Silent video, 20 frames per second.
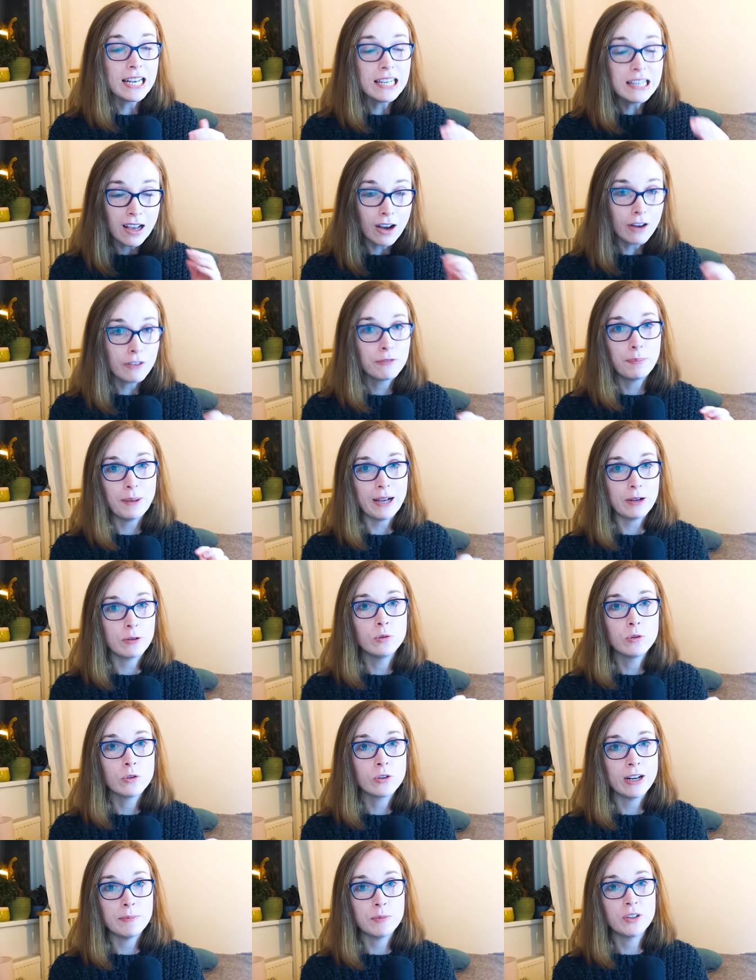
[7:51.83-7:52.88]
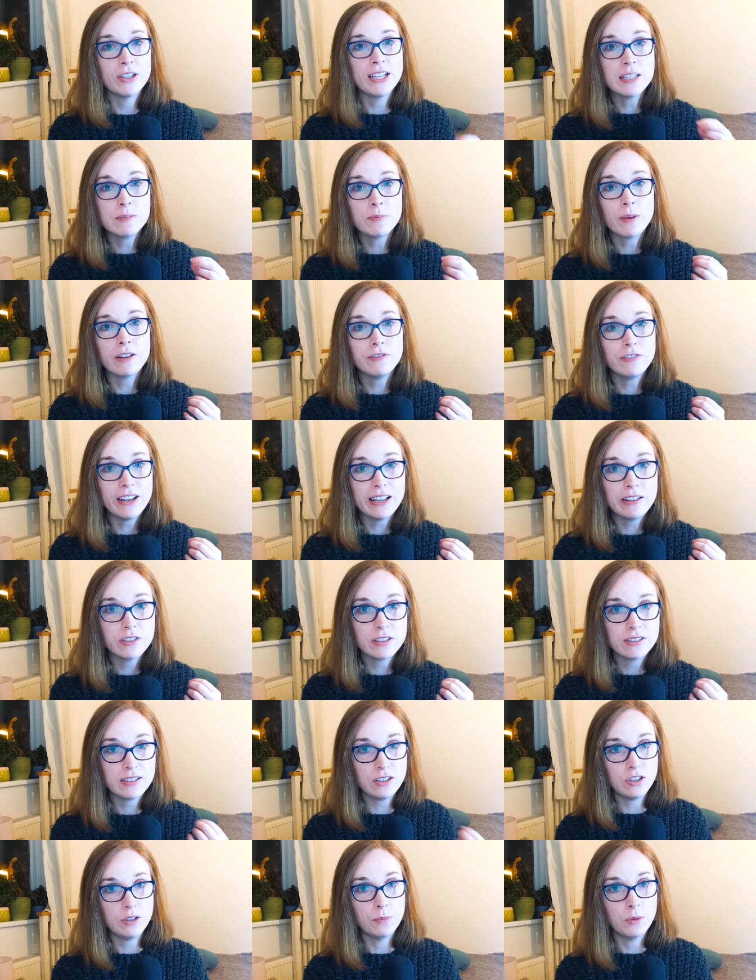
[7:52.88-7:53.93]
love Blackwall Greymon. He's my favorite
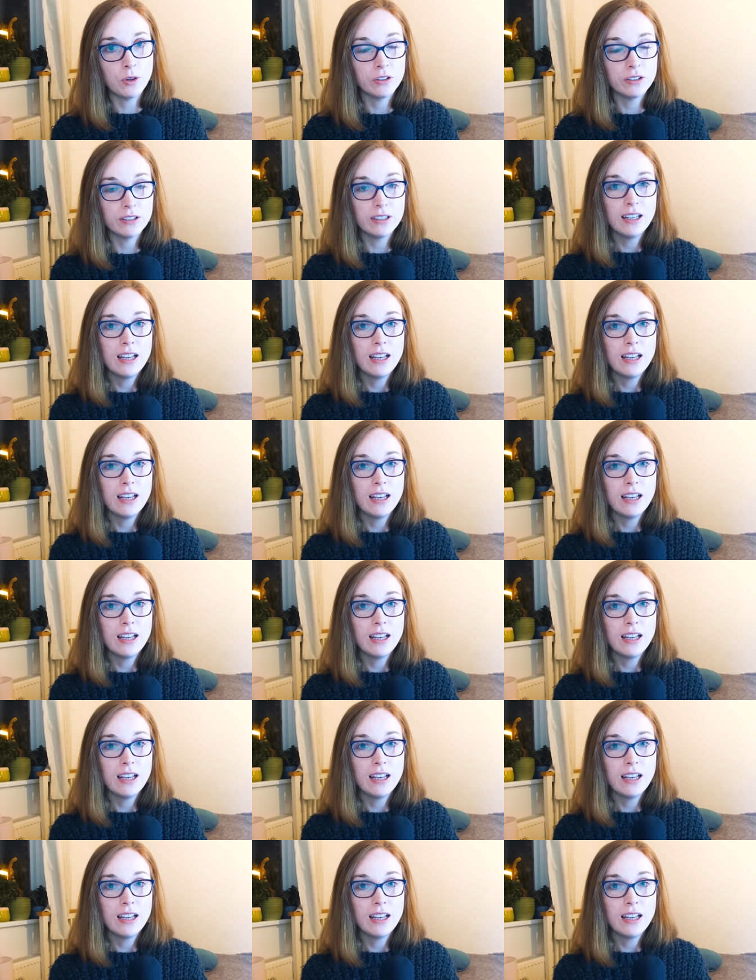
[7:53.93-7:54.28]
Digimon,